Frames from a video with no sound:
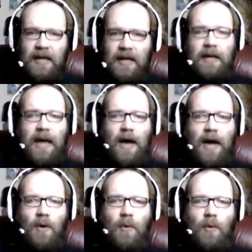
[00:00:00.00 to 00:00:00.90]

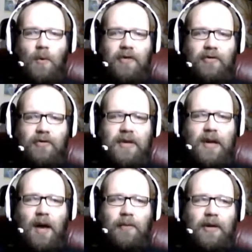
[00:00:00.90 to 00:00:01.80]
Now, with
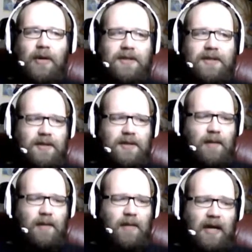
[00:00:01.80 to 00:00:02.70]
the upgrade
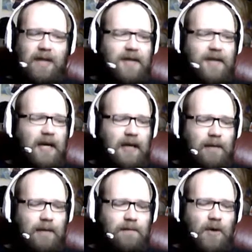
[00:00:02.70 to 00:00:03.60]
system, like I said,
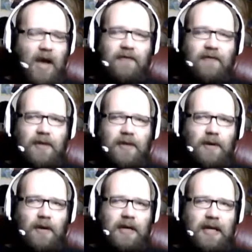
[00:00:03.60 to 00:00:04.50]
you have
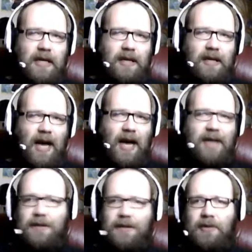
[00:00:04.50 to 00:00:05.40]
to get the
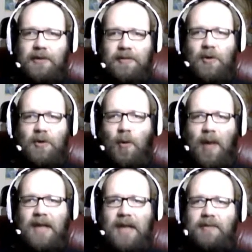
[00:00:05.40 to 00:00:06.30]
highest extreme score
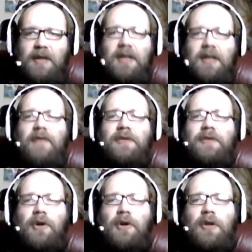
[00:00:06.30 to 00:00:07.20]
possible in the levels
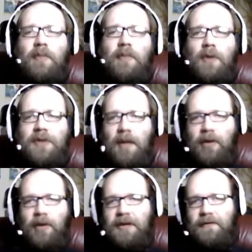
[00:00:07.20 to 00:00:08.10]
to earn the most
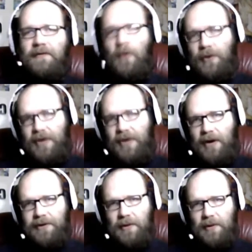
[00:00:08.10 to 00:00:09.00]
upgrades for your
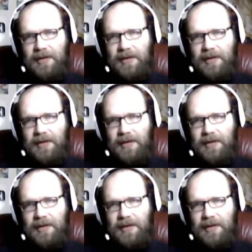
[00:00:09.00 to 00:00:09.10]
character, which I